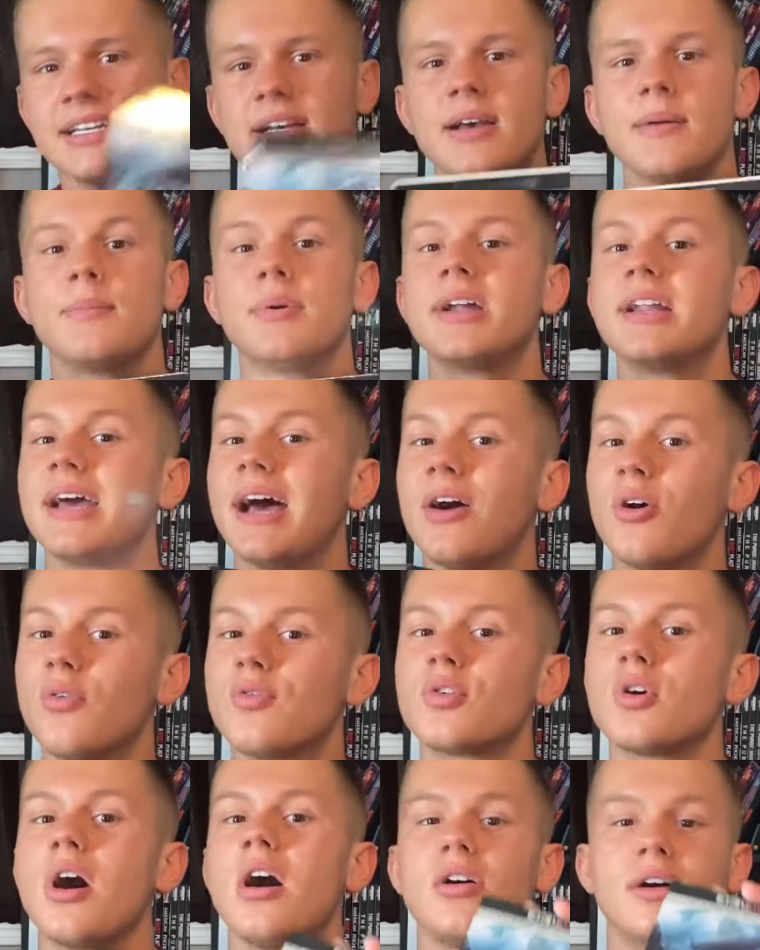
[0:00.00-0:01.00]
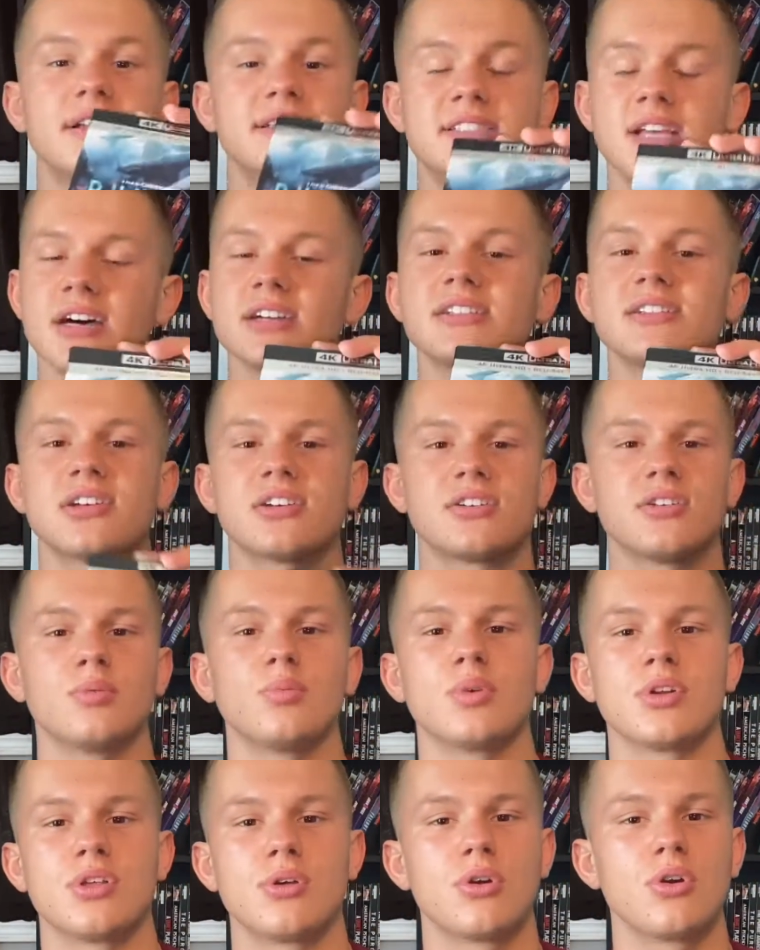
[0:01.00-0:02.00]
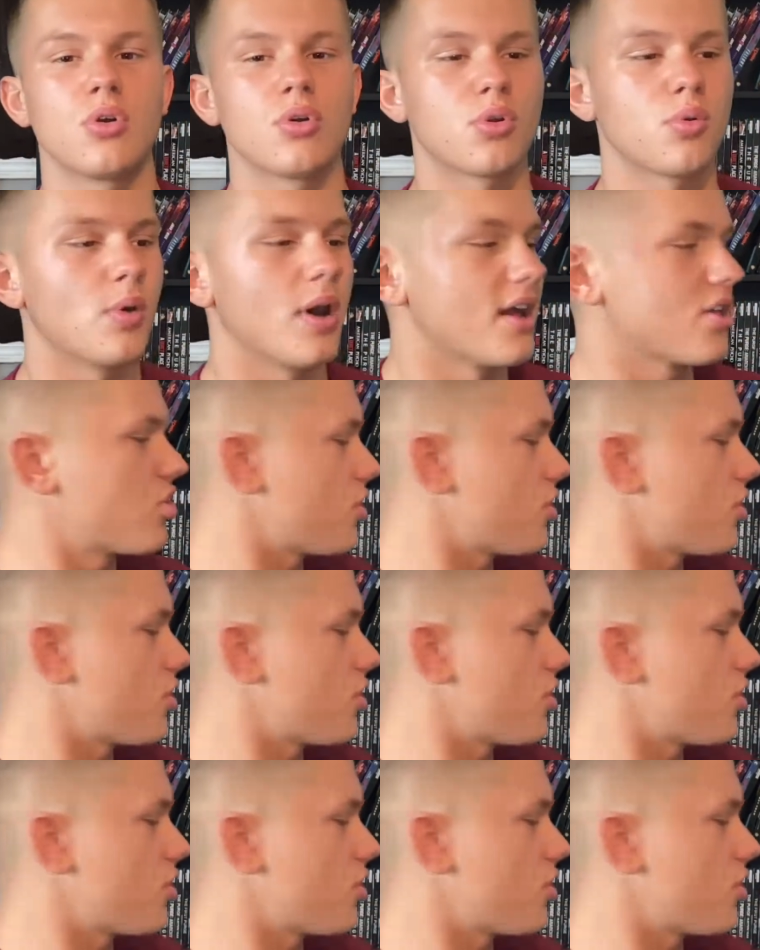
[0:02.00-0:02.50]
but overall, it does look good when you go to watch